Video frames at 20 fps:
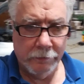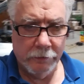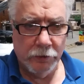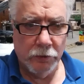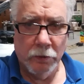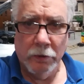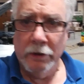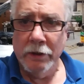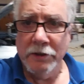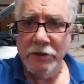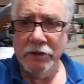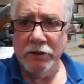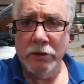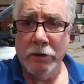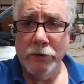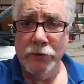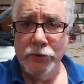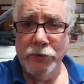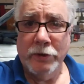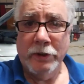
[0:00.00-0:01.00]
Door doesn't
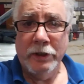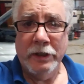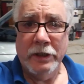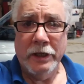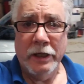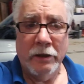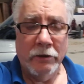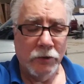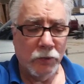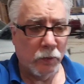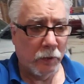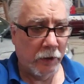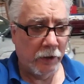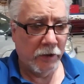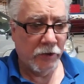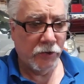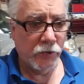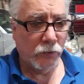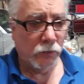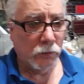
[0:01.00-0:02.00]
close on it now. It's one of the
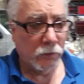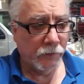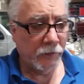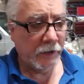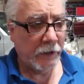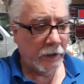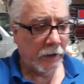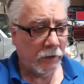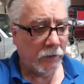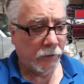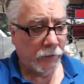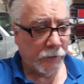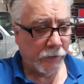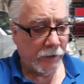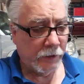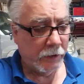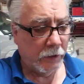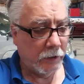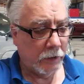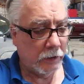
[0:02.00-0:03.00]
school
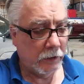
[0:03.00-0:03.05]
vehicles.